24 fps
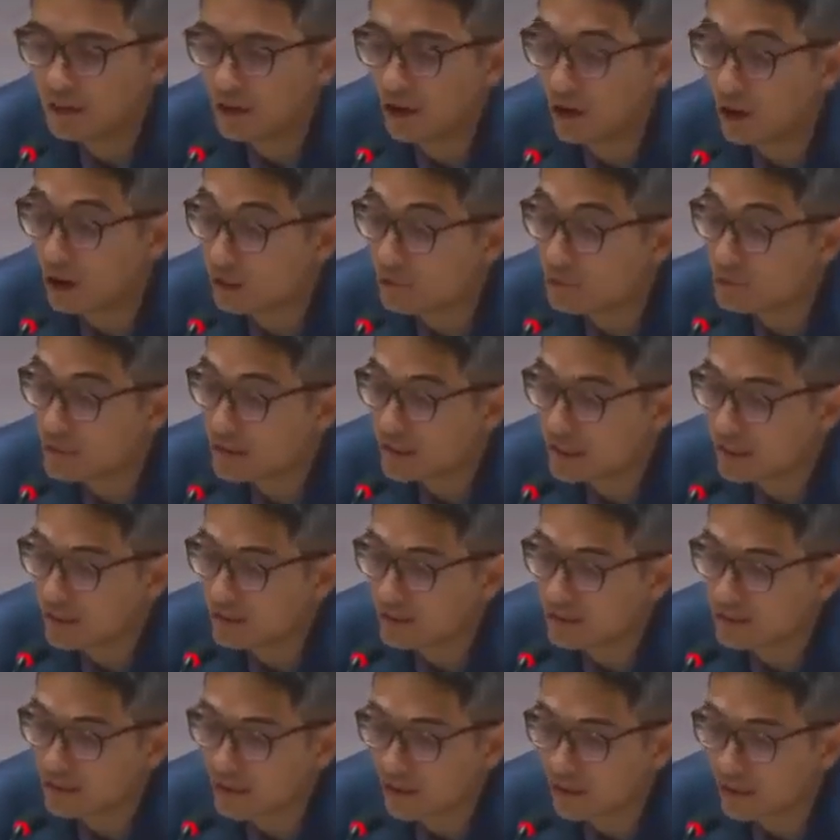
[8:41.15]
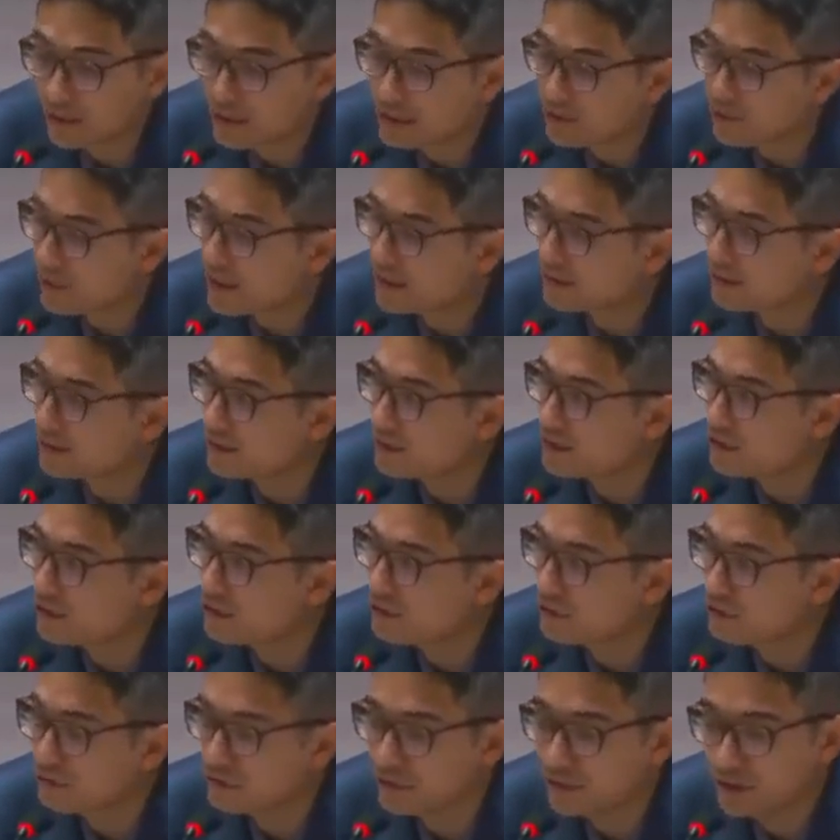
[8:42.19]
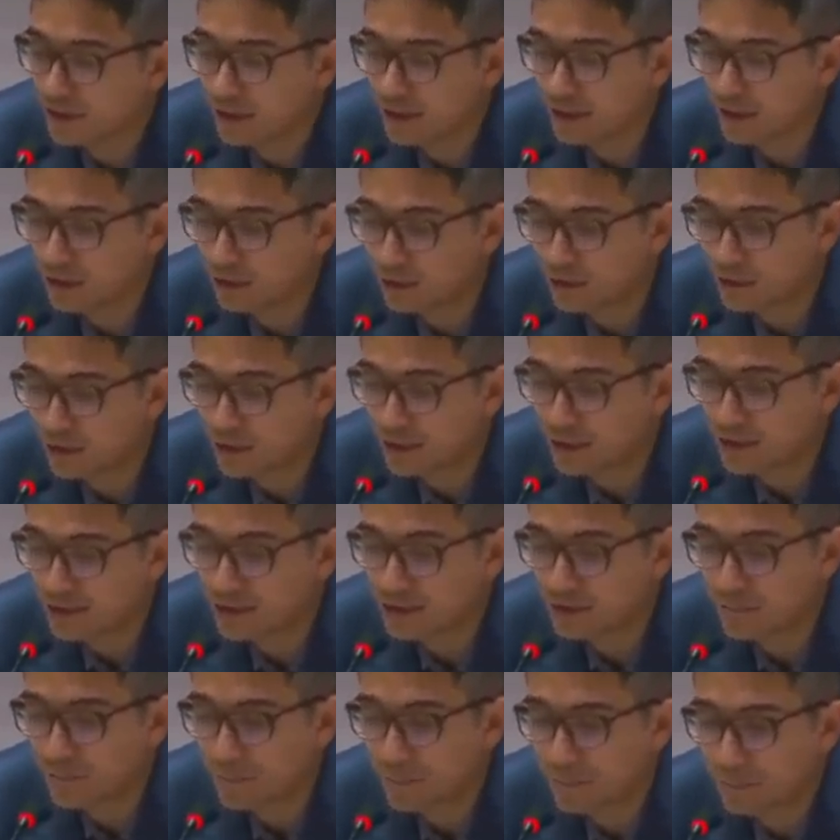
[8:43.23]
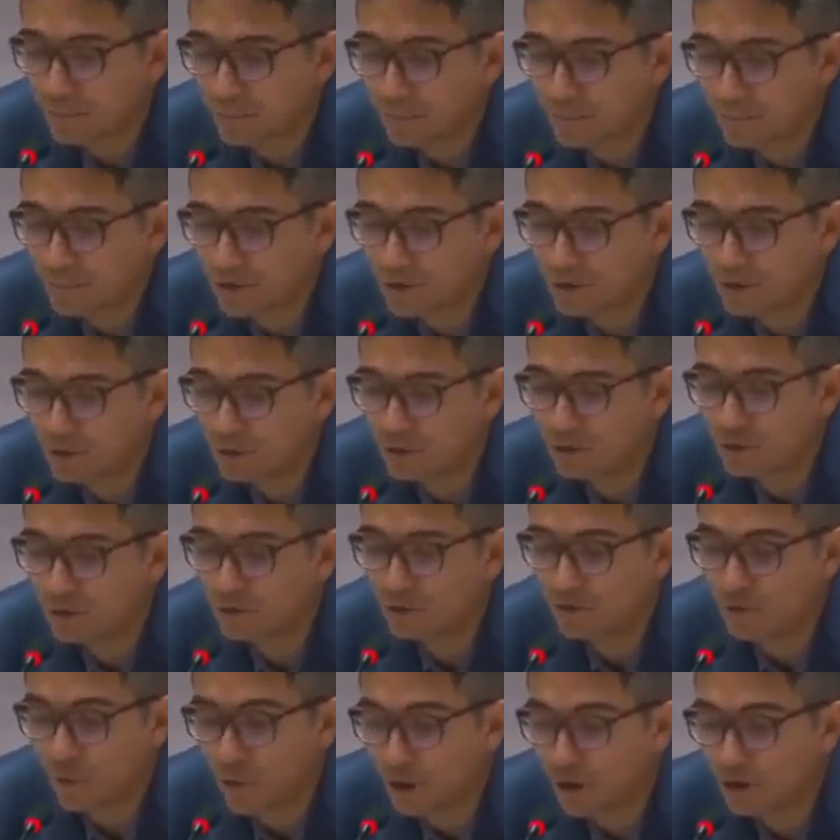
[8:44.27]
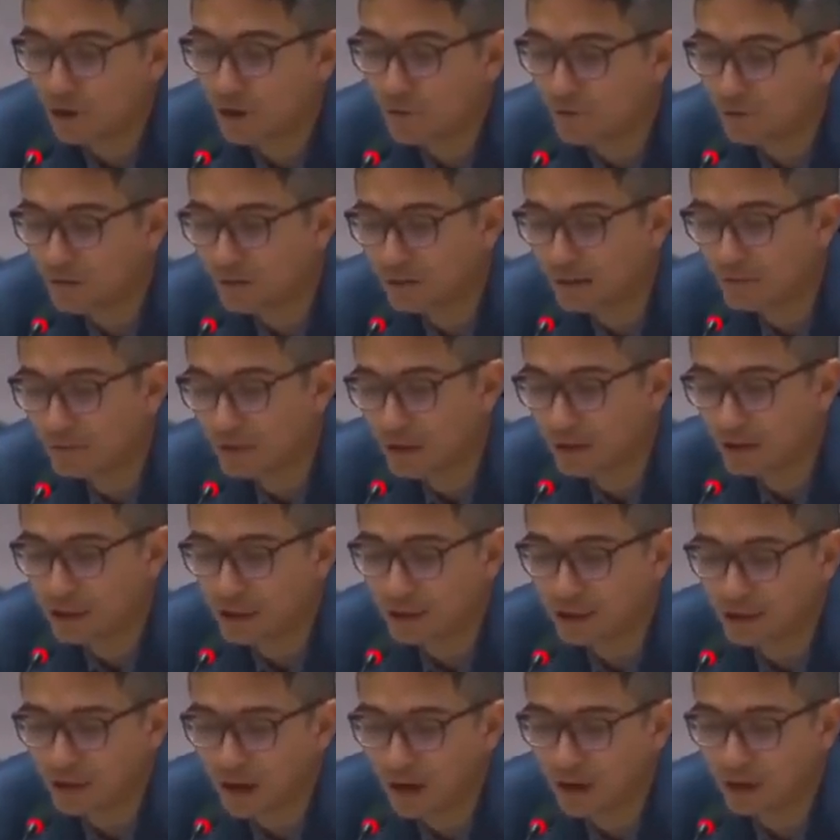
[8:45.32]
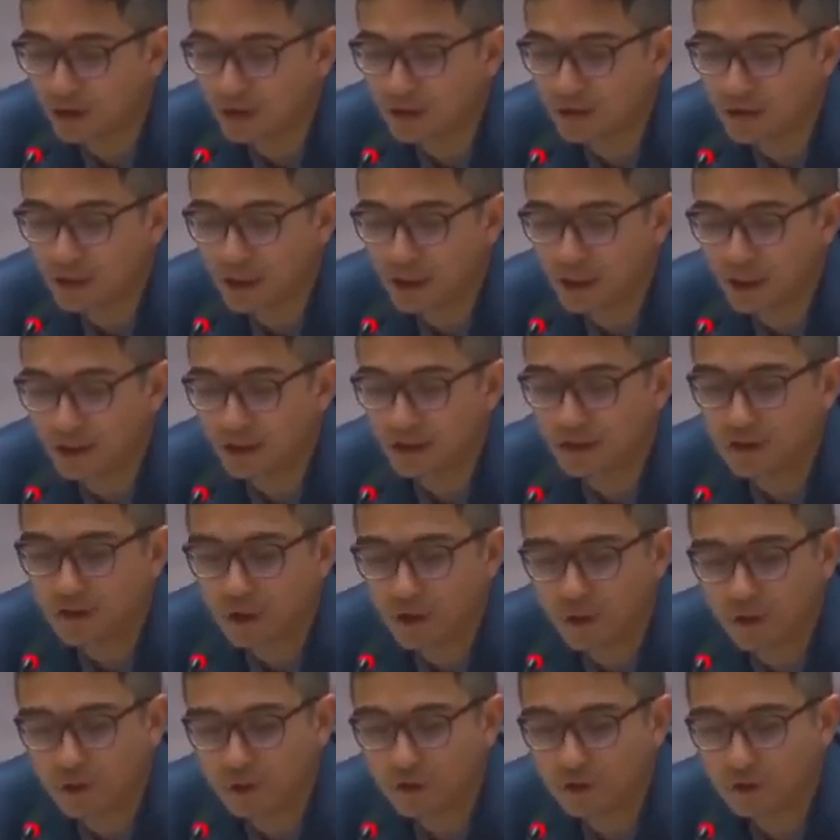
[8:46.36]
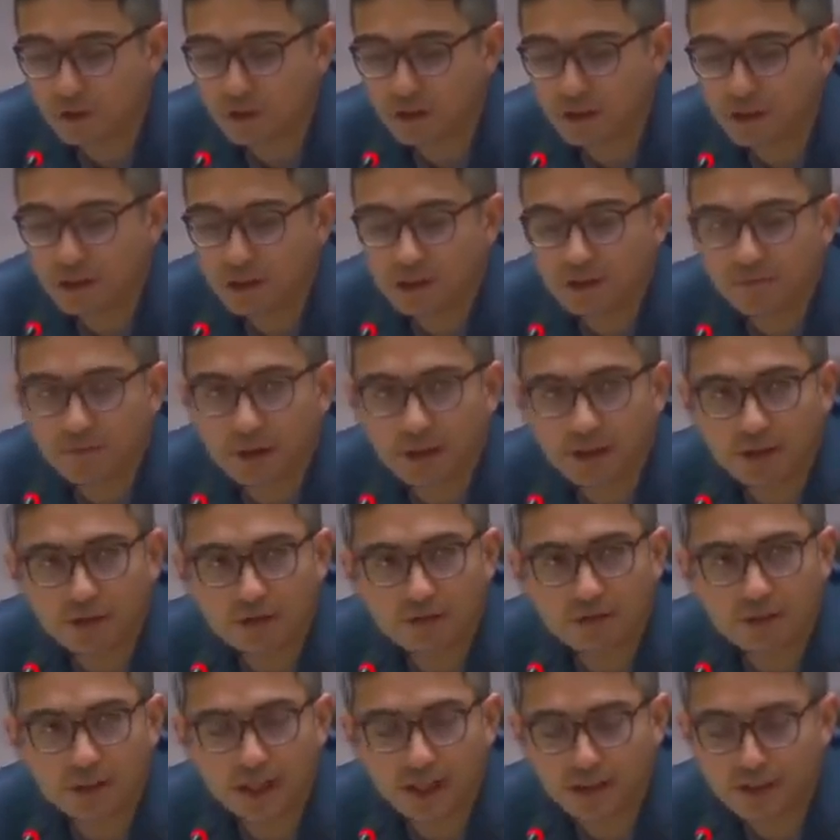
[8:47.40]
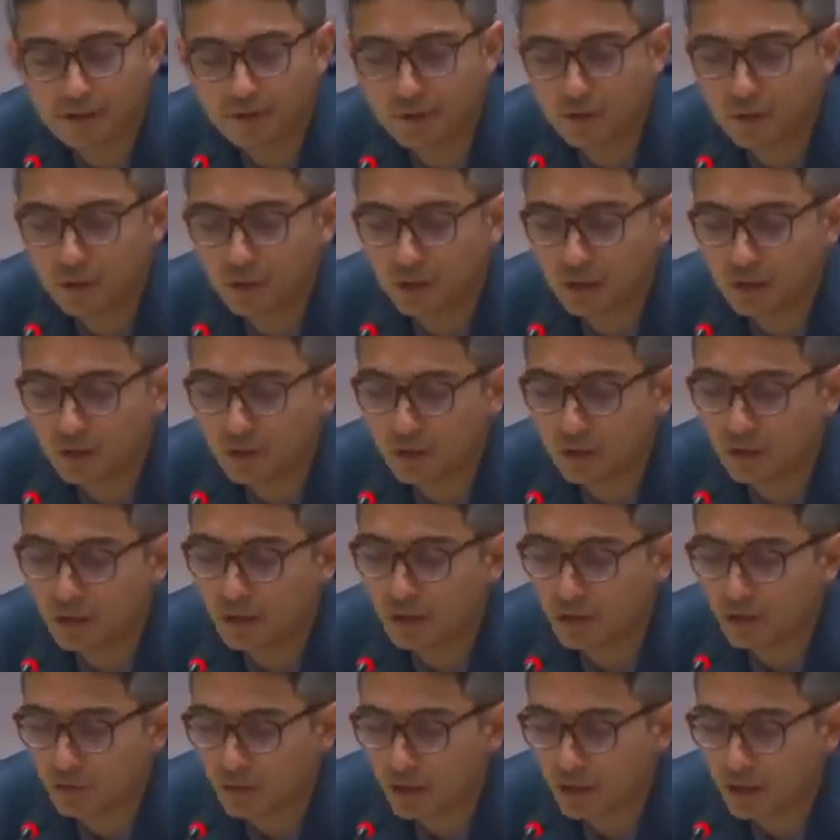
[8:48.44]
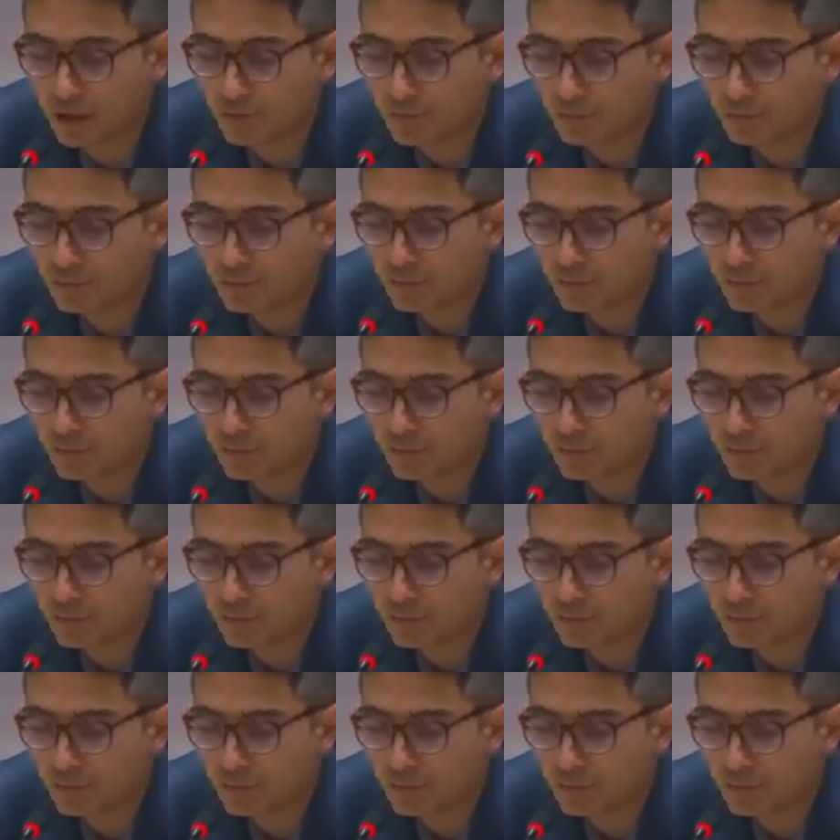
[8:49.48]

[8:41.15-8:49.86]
Arms sales are expected to increase to $450 billion in total by the end of 2023,